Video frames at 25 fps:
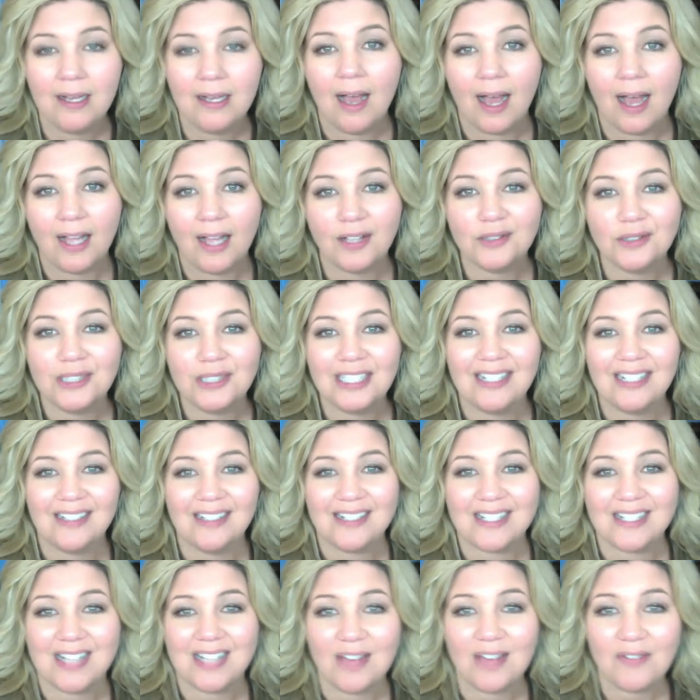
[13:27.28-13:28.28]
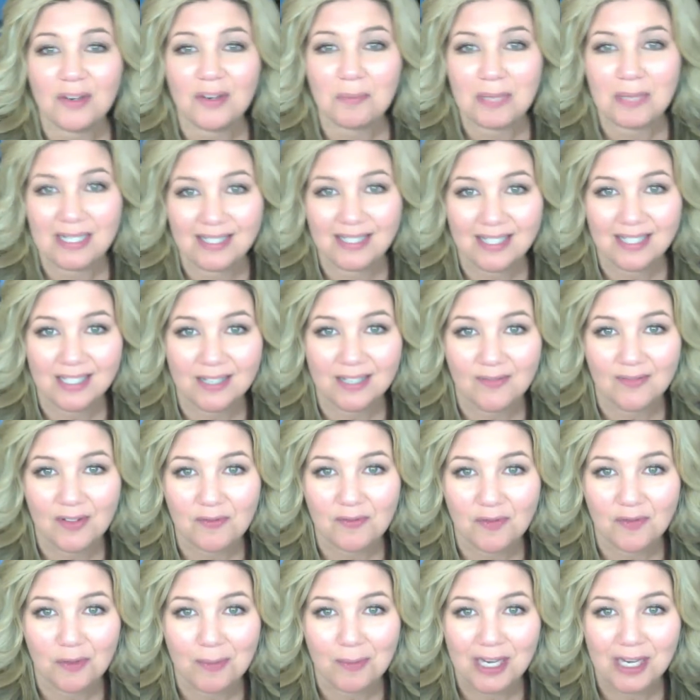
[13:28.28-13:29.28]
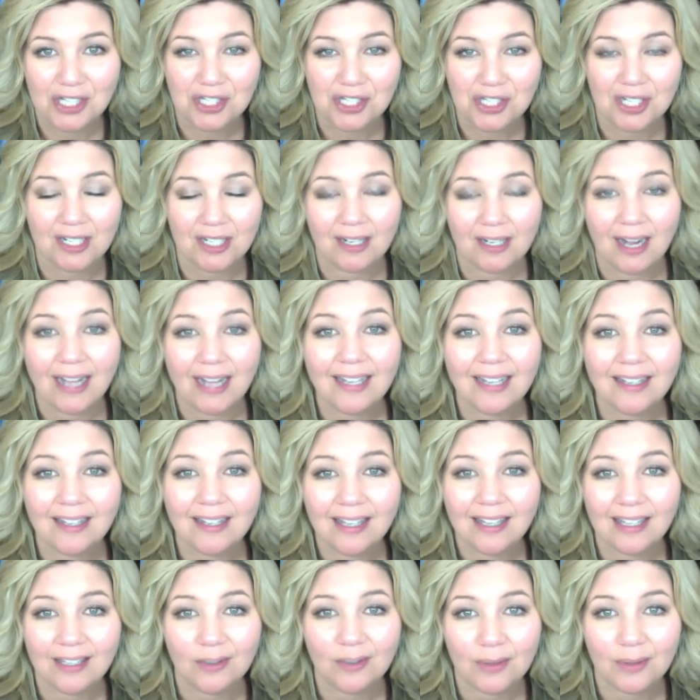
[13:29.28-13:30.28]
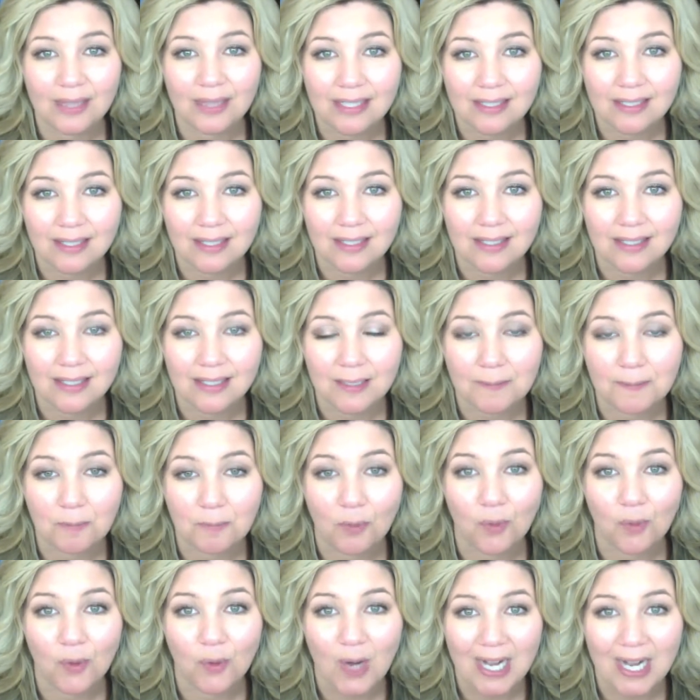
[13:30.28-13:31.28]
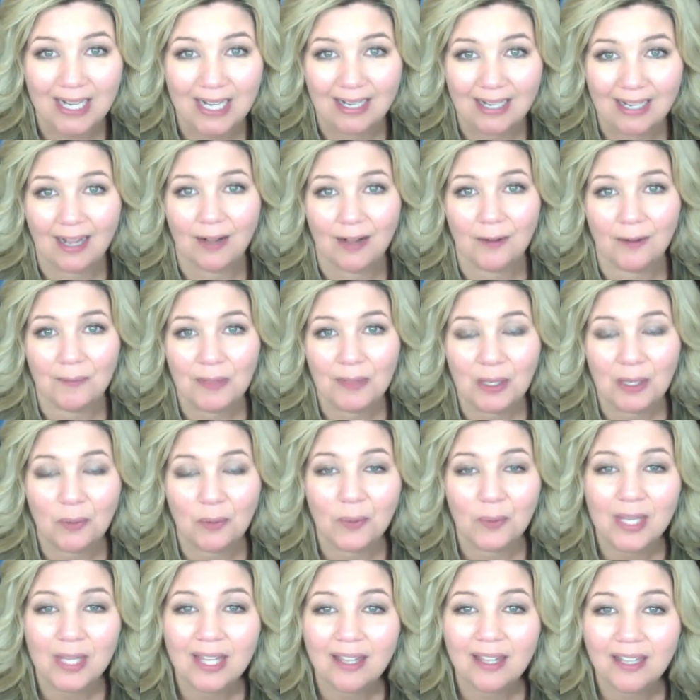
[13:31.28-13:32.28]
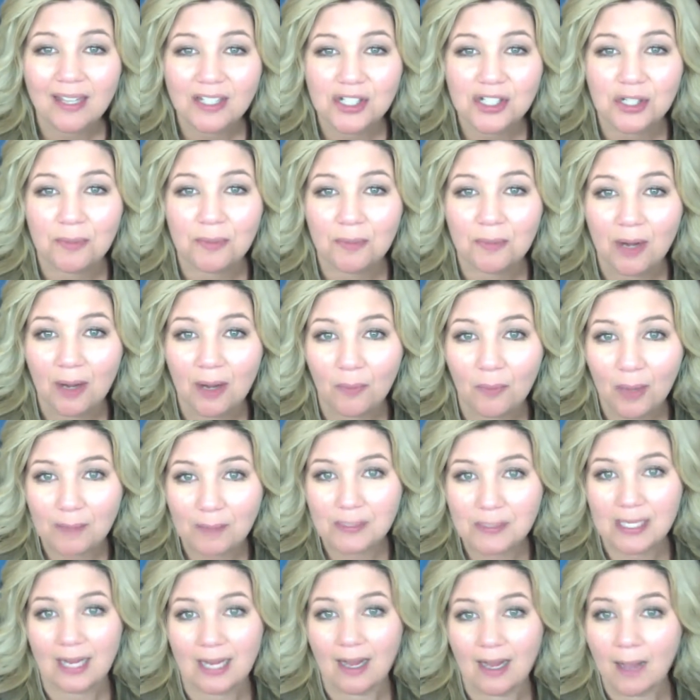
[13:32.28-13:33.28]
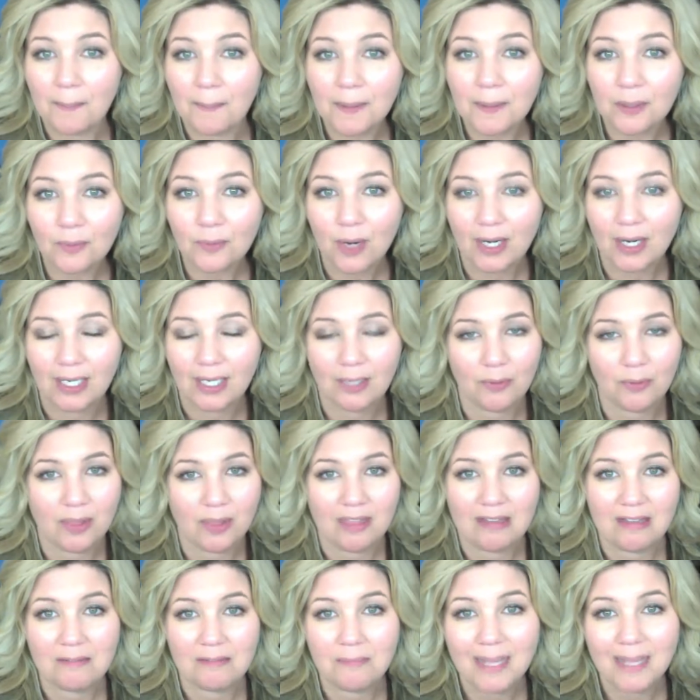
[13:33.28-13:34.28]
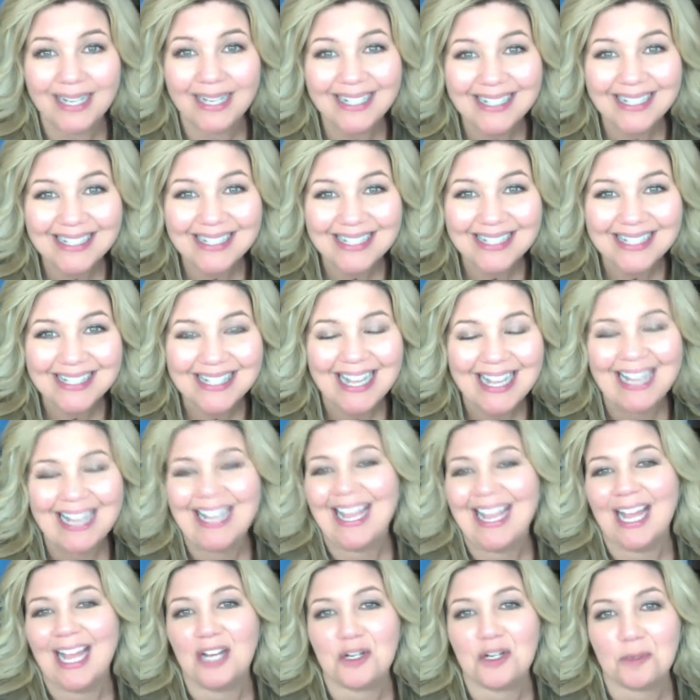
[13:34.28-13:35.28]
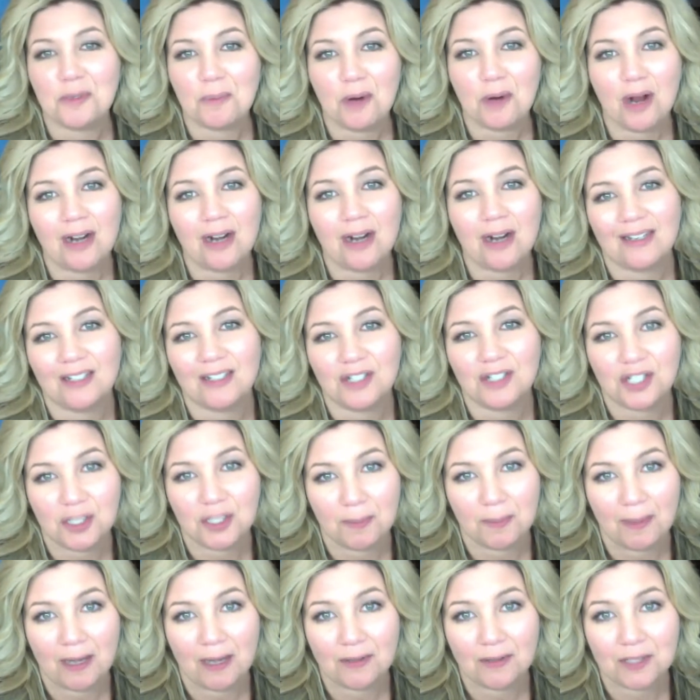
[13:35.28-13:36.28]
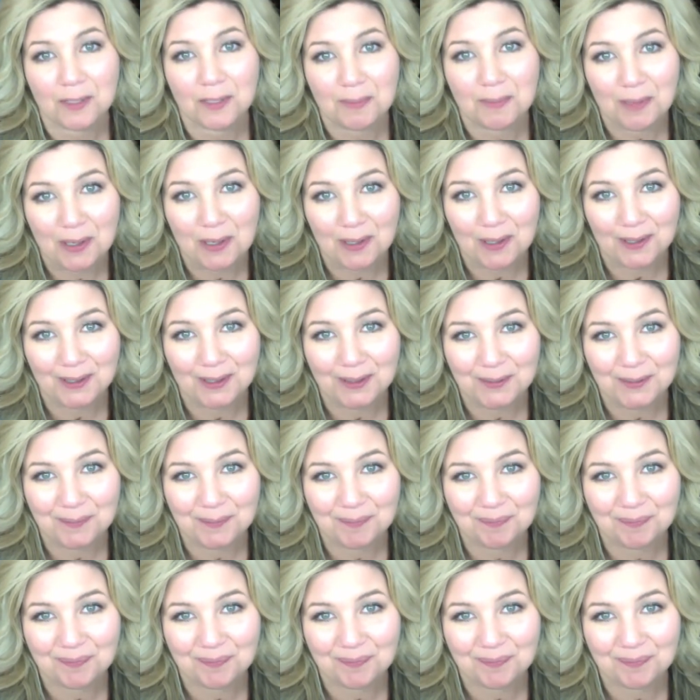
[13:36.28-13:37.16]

I only need 7 pieces of information, and I can get you in the system right now. We can get your website up and running within minutes, and your product can ship out tomorrow."